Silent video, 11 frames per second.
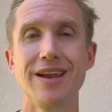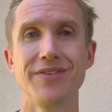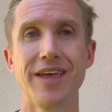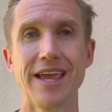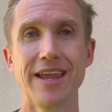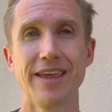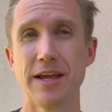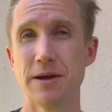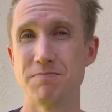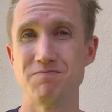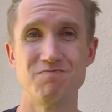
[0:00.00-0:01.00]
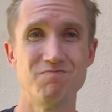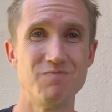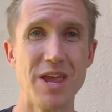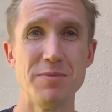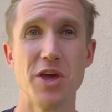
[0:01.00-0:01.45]
like
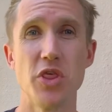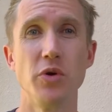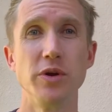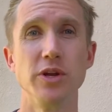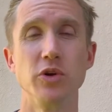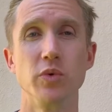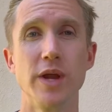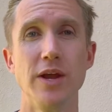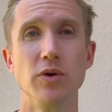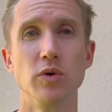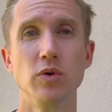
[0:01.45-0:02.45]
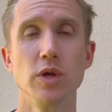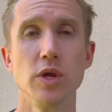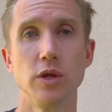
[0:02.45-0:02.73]
maybe a 30-degree angle